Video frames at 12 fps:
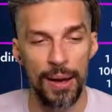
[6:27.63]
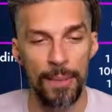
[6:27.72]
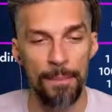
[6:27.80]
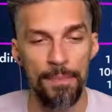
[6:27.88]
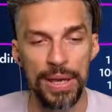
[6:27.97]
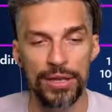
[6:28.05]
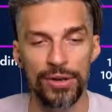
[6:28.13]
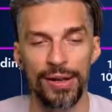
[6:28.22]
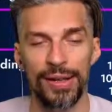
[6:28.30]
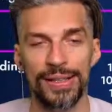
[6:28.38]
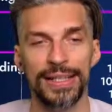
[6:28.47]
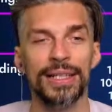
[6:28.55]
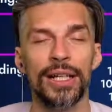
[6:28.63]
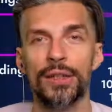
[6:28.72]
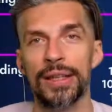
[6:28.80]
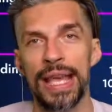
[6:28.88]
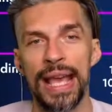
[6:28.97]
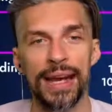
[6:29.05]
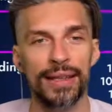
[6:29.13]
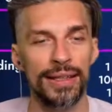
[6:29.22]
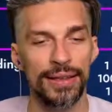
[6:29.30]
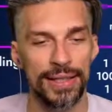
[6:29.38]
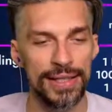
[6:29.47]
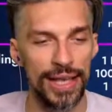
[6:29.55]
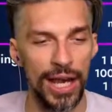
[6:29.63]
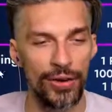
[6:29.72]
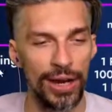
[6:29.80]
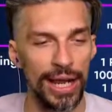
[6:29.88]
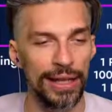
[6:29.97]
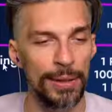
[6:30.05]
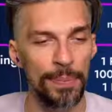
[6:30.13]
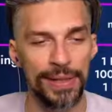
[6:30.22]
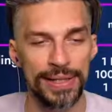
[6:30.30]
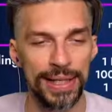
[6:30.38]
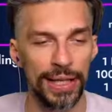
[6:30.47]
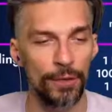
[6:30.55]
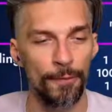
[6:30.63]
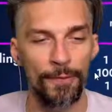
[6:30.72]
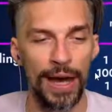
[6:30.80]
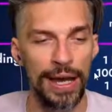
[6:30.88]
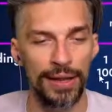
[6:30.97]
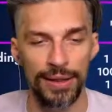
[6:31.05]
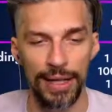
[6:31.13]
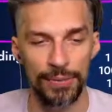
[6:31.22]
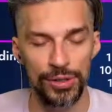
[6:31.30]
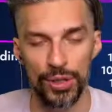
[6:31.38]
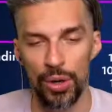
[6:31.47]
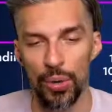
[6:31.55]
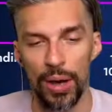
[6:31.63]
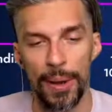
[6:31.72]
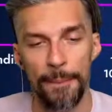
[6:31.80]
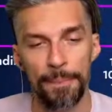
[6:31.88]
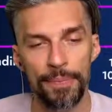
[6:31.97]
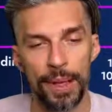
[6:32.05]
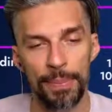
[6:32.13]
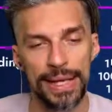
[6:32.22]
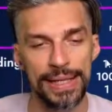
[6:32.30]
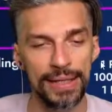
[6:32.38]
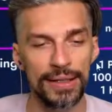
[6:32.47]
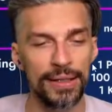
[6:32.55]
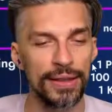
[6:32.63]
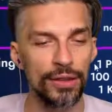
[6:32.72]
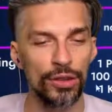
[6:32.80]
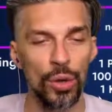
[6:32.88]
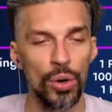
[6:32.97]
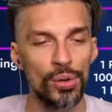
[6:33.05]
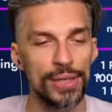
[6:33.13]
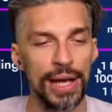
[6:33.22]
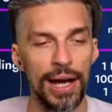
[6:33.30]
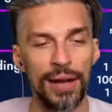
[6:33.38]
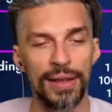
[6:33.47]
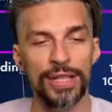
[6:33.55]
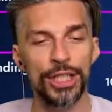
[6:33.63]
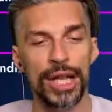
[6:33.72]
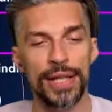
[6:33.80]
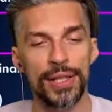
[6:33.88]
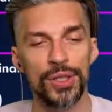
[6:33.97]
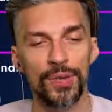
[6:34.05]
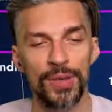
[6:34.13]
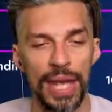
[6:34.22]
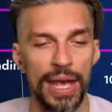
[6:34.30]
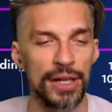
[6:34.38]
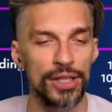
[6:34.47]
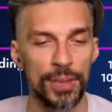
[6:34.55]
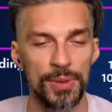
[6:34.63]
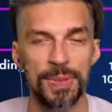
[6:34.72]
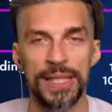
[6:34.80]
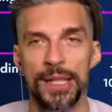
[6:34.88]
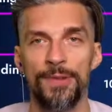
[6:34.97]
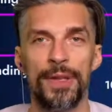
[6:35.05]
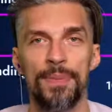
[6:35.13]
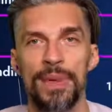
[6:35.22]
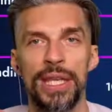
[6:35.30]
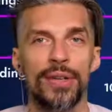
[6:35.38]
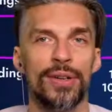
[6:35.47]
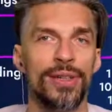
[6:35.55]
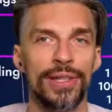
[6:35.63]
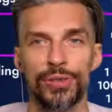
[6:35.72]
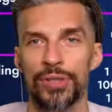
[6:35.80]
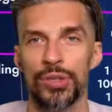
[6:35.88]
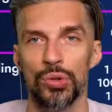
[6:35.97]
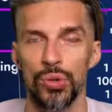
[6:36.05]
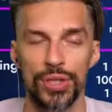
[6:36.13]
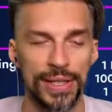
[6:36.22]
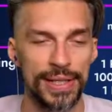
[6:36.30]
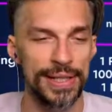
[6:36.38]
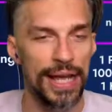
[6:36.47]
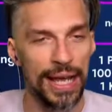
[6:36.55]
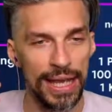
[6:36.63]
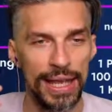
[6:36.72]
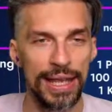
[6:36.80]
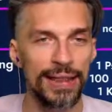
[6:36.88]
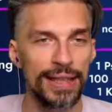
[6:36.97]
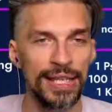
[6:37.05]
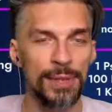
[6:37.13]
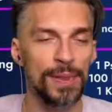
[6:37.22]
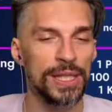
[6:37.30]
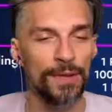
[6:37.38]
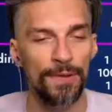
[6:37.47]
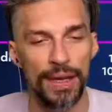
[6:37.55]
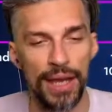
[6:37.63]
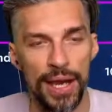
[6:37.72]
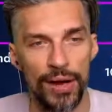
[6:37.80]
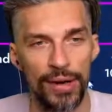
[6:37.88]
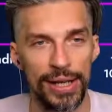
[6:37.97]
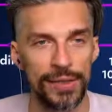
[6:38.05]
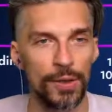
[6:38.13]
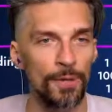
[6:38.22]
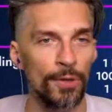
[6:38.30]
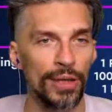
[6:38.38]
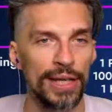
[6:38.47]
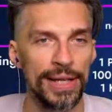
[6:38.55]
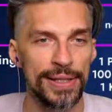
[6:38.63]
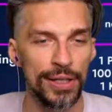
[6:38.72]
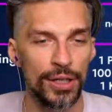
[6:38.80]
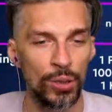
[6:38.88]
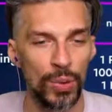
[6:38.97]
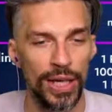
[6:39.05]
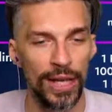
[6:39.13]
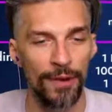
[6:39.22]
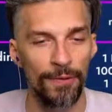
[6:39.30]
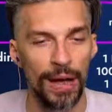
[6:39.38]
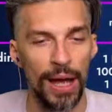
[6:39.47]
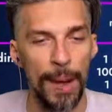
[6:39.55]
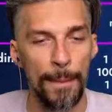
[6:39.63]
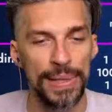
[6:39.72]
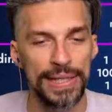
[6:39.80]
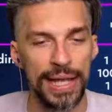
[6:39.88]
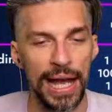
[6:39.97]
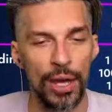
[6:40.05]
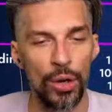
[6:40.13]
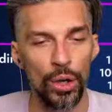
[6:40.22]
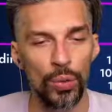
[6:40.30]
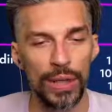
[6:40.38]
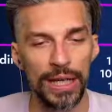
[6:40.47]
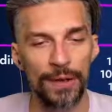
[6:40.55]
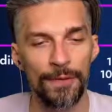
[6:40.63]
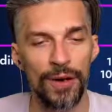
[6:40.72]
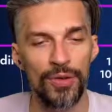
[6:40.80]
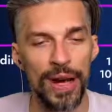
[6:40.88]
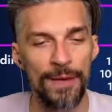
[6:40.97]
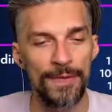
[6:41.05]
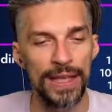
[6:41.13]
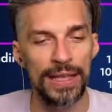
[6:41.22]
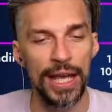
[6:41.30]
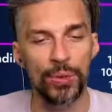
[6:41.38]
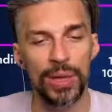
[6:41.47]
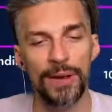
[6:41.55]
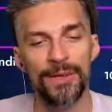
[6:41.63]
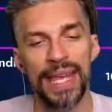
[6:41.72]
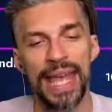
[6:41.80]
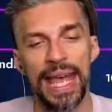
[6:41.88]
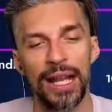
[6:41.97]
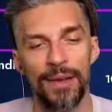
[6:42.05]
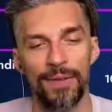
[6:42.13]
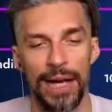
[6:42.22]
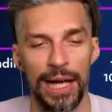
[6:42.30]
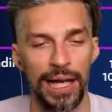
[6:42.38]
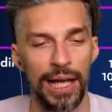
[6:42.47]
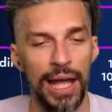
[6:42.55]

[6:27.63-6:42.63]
minerals that are located in this area and the percent of finding them. So basically, those are the chances of getting some specific minerals or resources in this specific area. So for desert, we have Psion, we have Refit, and we have Kelva.